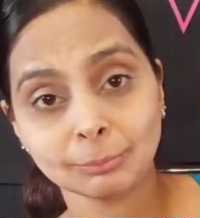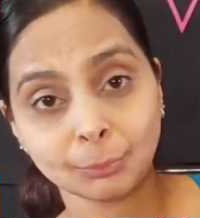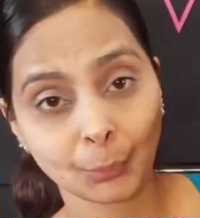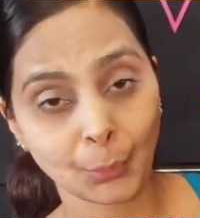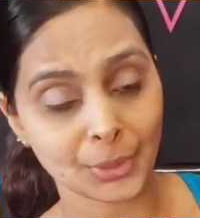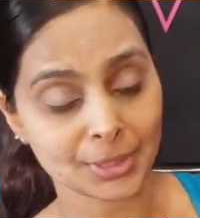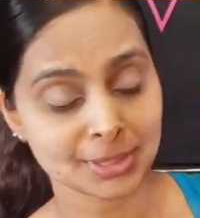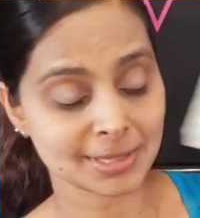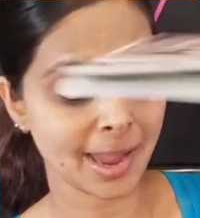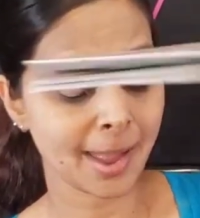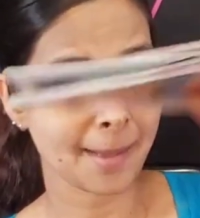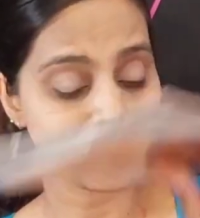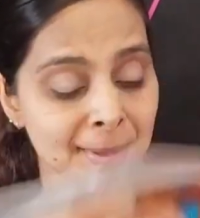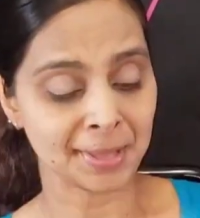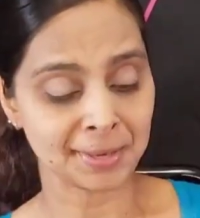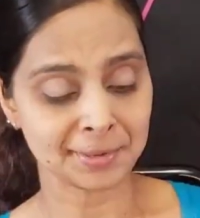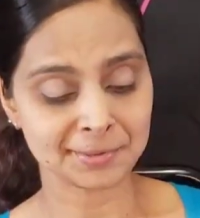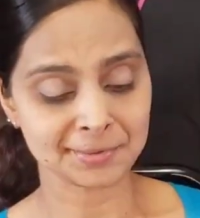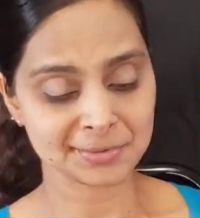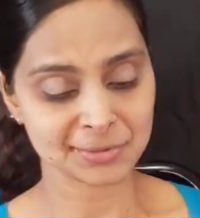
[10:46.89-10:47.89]
What's
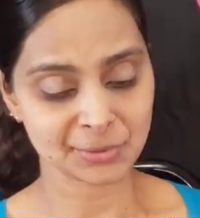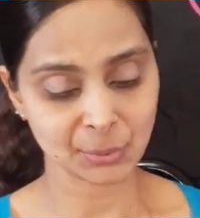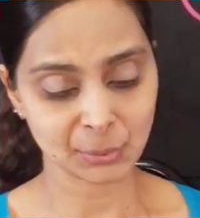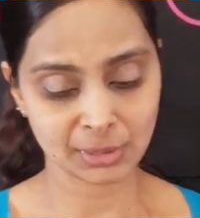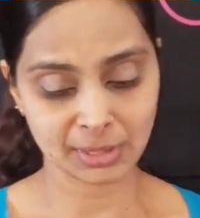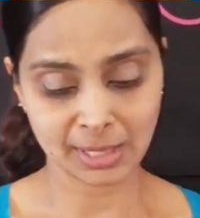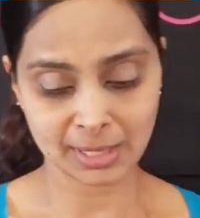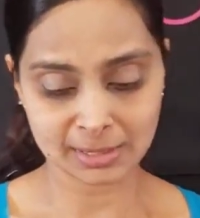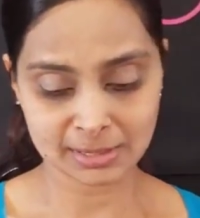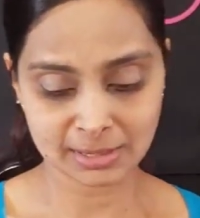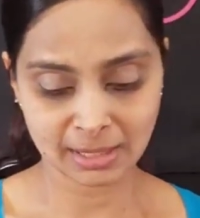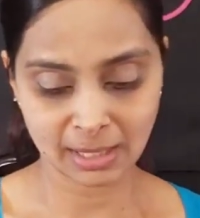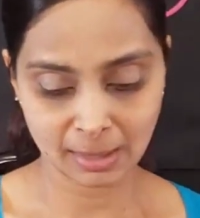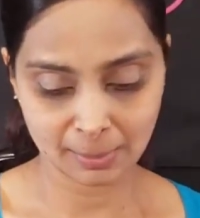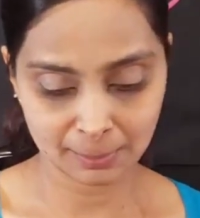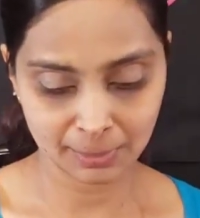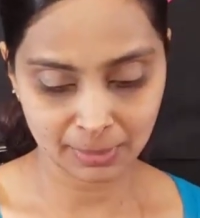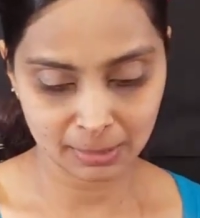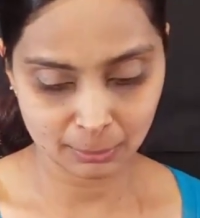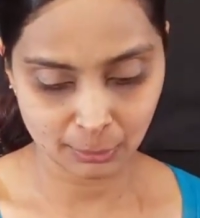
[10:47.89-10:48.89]
coming? So the next
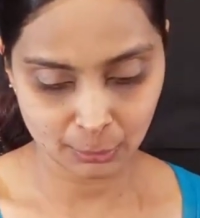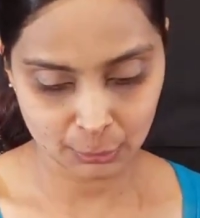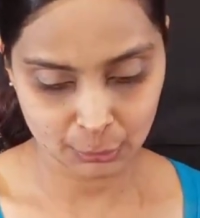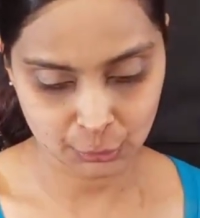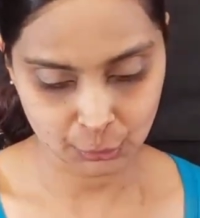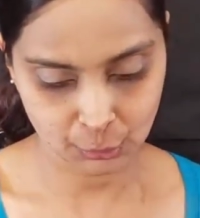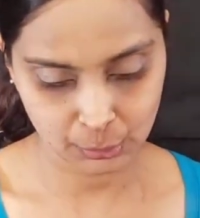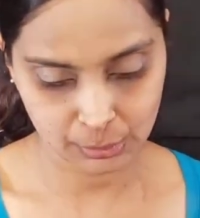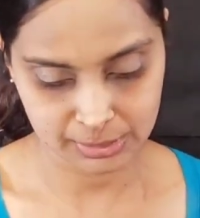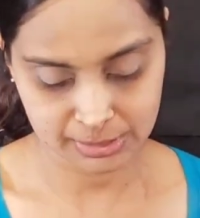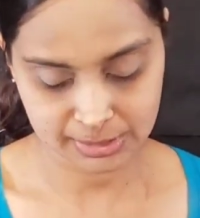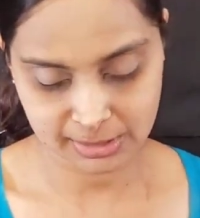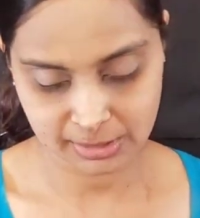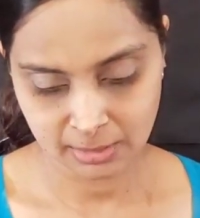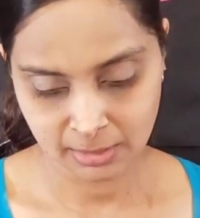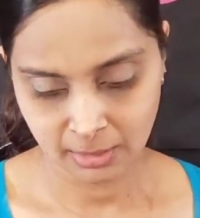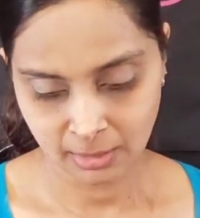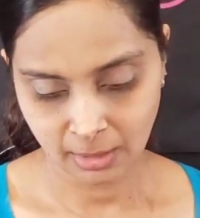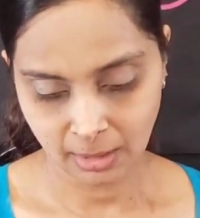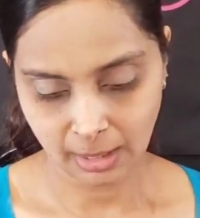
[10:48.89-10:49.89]
campaign brochures,
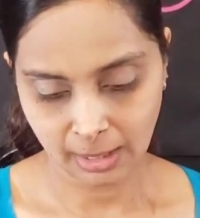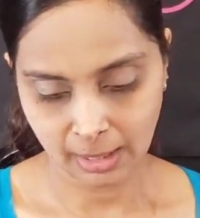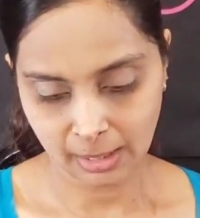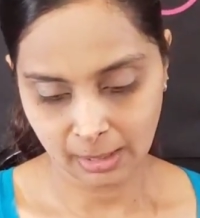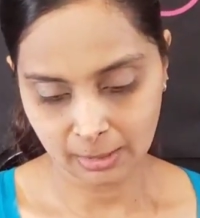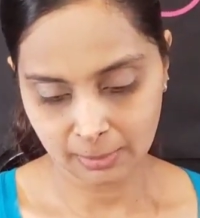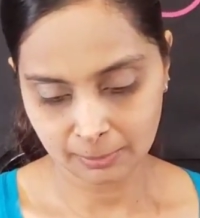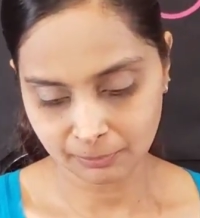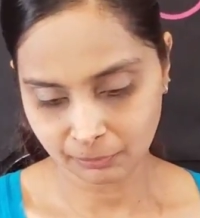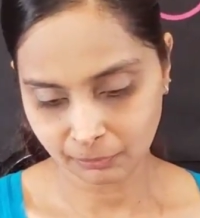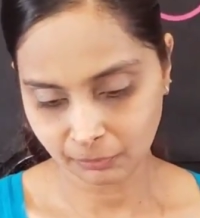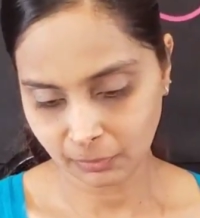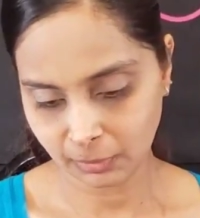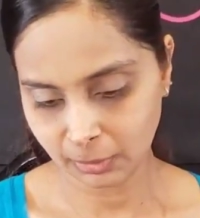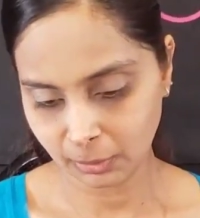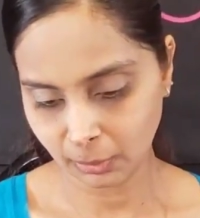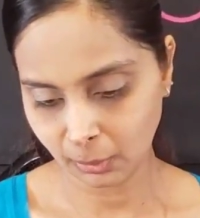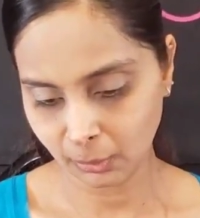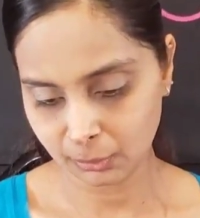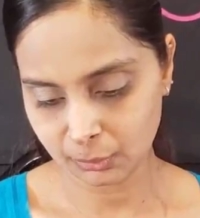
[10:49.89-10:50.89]

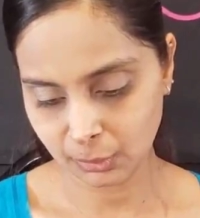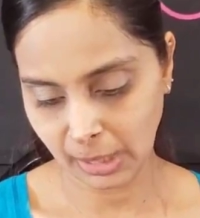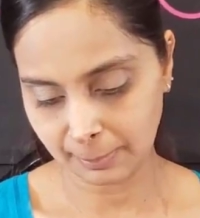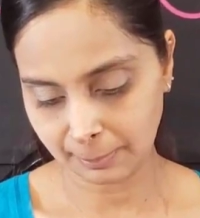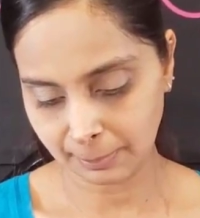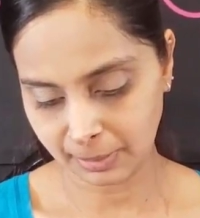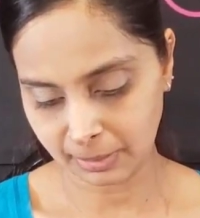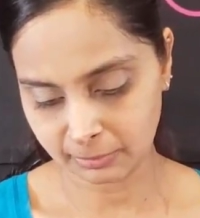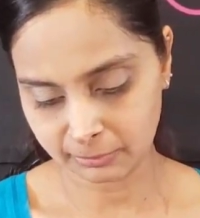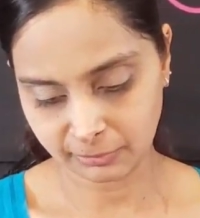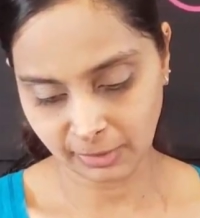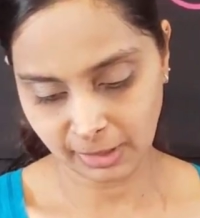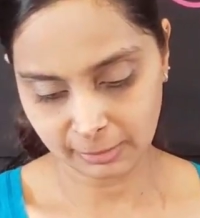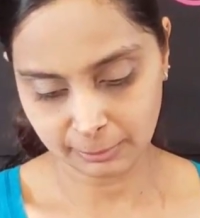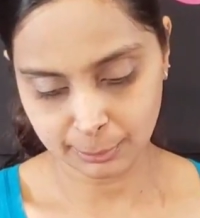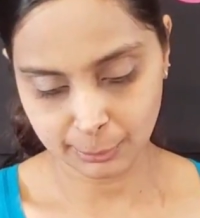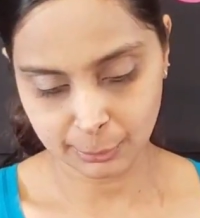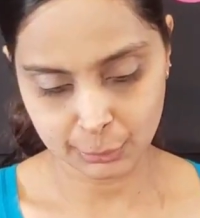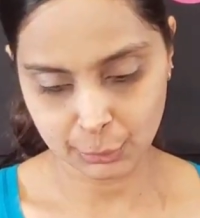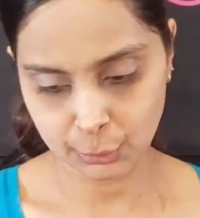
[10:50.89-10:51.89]
campaign
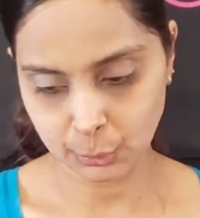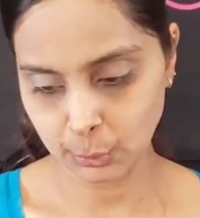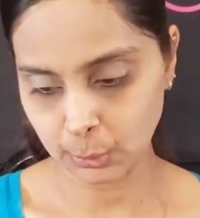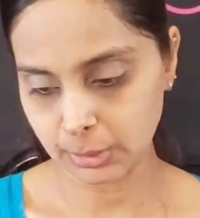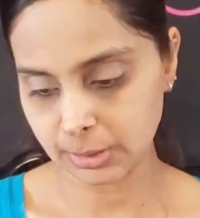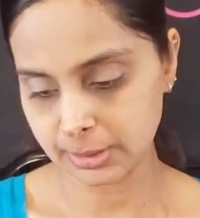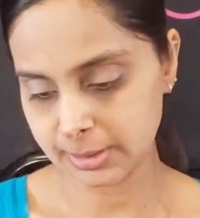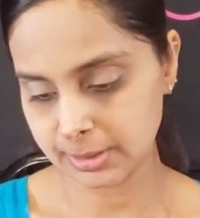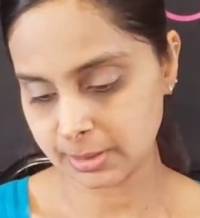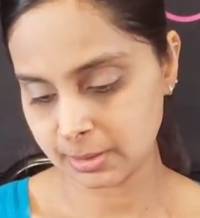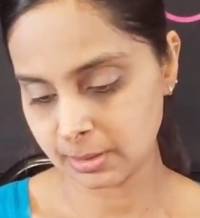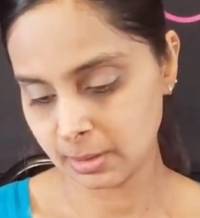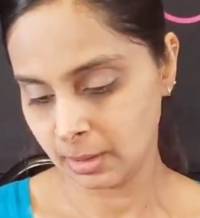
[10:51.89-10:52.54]
5 brochures.